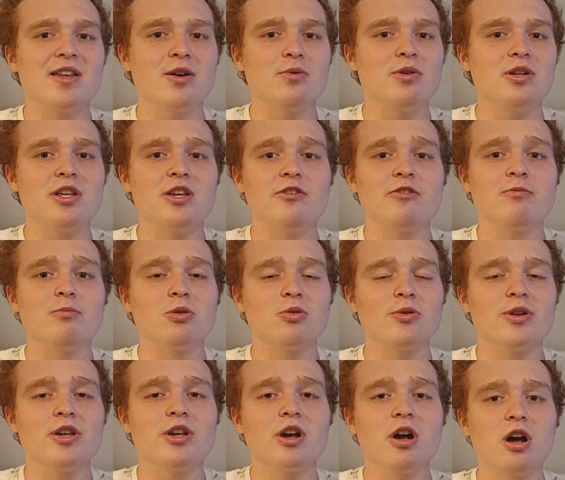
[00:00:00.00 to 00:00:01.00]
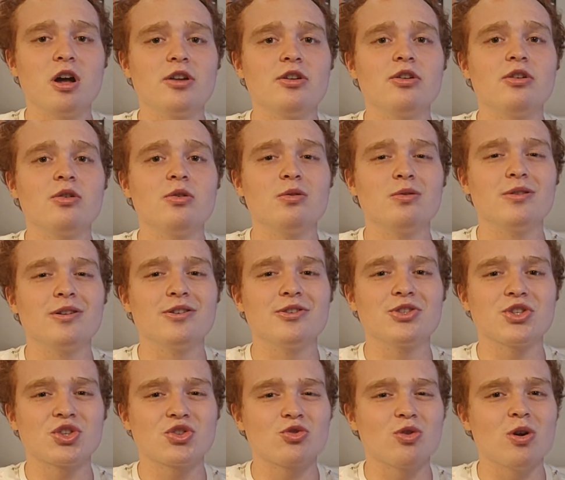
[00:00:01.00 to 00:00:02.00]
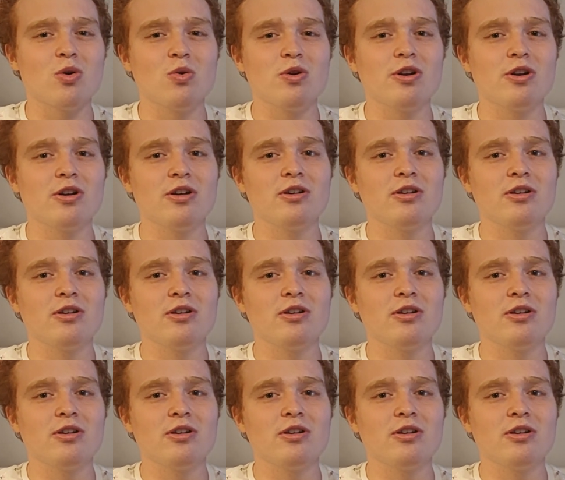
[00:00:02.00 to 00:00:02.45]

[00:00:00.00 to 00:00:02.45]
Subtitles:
that would give Marie Kondo a stroke?